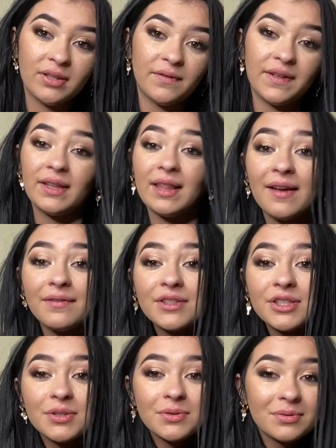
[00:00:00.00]
if he left
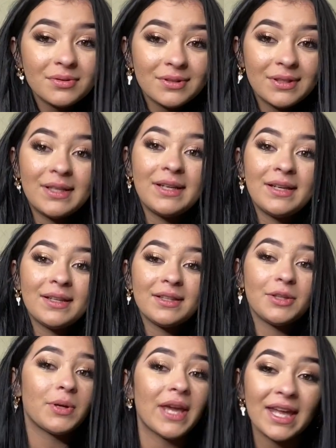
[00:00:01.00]
you,
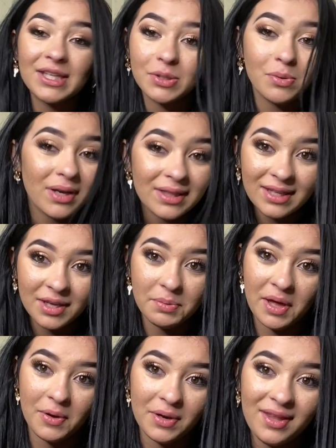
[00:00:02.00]
you can't do anything
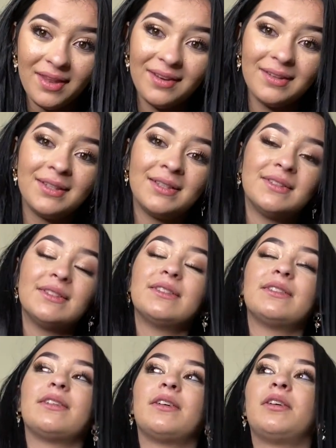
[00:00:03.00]
about it.
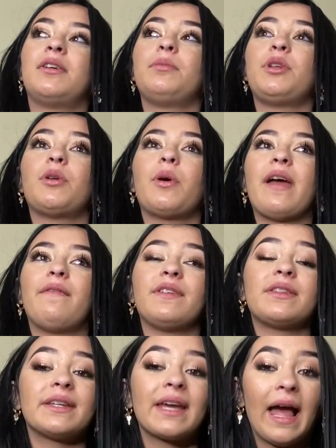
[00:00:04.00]
You know,
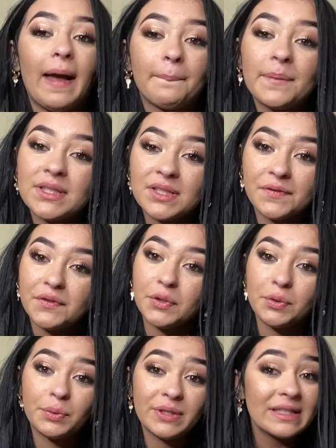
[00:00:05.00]
everything happens for
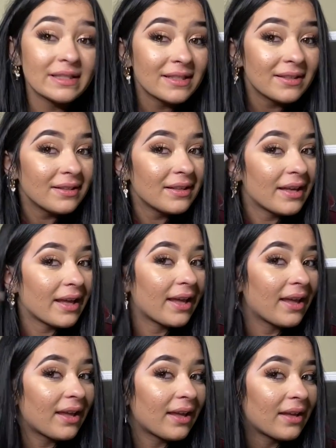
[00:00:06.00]
a reason,
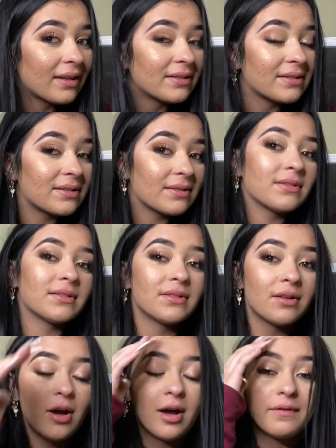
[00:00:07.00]
and
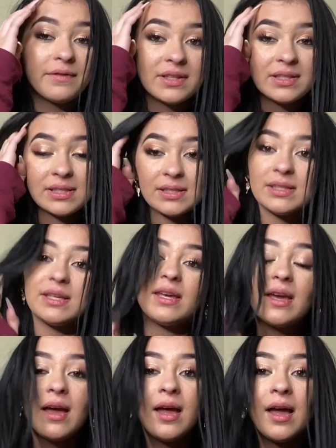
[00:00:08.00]
obviously